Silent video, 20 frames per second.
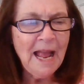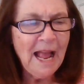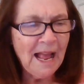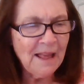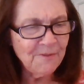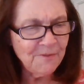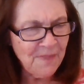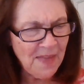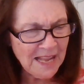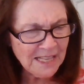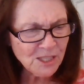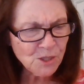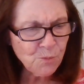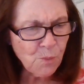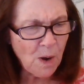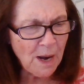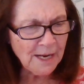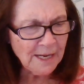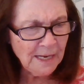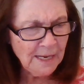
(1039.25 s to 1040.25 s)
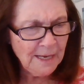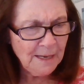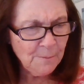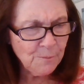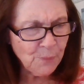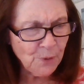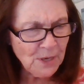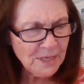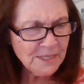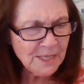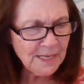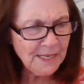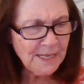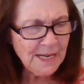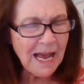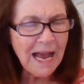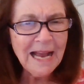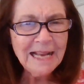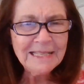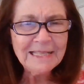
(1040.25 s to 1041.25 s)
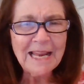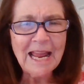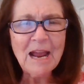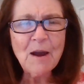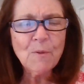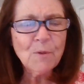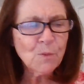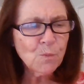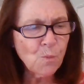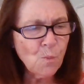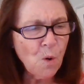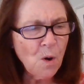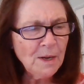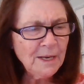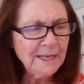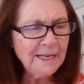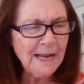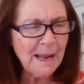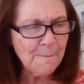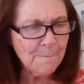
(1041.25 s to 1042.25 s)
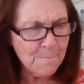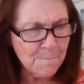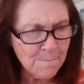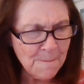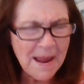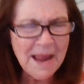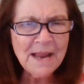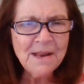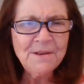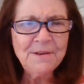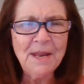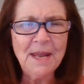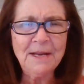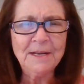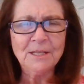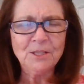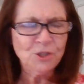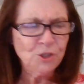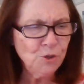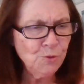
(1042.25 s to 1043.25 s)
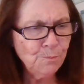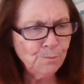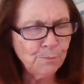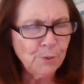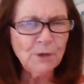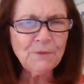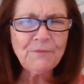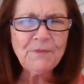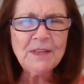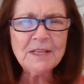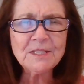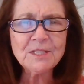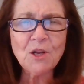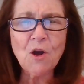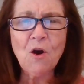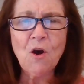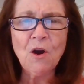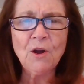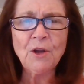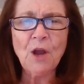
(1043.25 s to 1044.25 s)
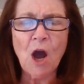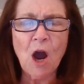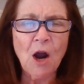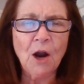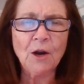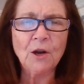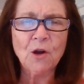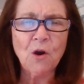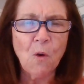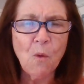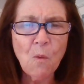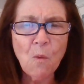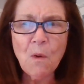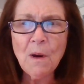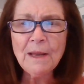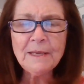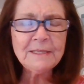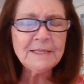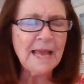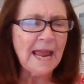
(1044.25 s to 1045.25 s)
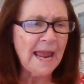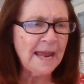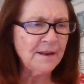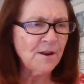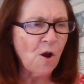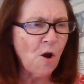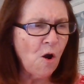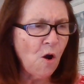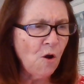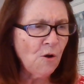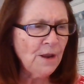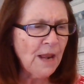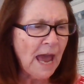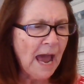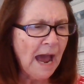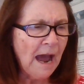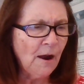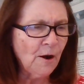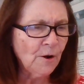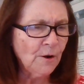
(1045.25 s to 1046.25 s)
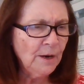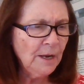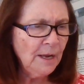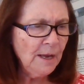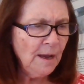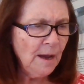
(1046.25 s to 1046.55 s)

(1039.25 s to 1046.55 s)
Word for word: And that's why President Eisenhower wanted mandated you put this on our coins and on our,